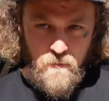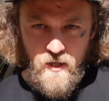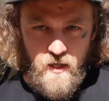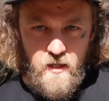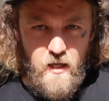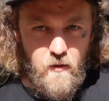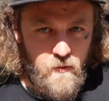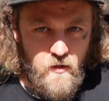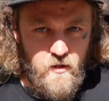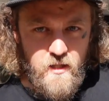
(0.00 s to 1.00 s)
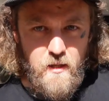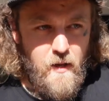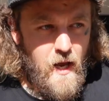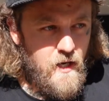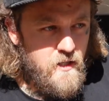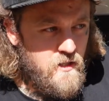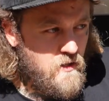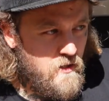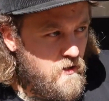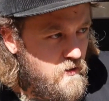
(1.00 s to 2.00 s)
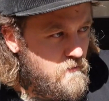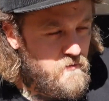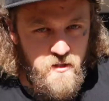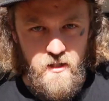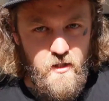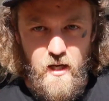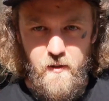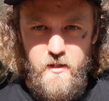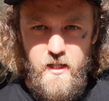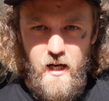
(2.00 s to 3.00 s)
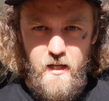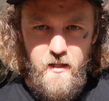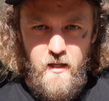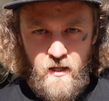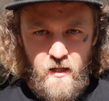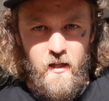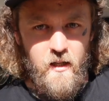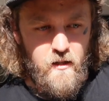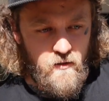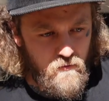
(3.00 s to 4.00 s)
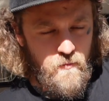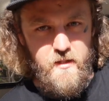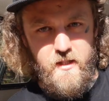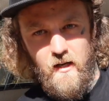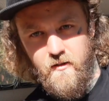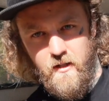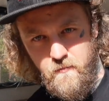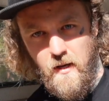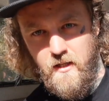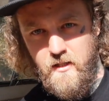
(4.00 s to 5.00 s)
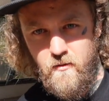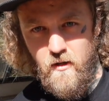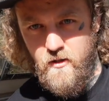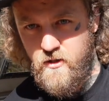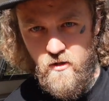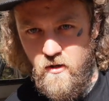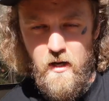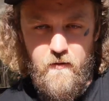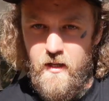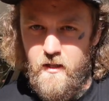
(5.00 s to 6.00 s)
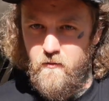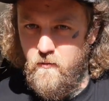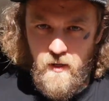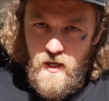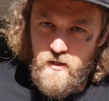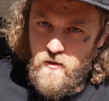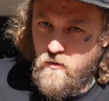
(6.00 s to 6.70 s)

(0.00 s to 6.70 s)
me gear, been using their bags since the channel started. Ripper stuff. Bags are still going strong, haven't had to replace it or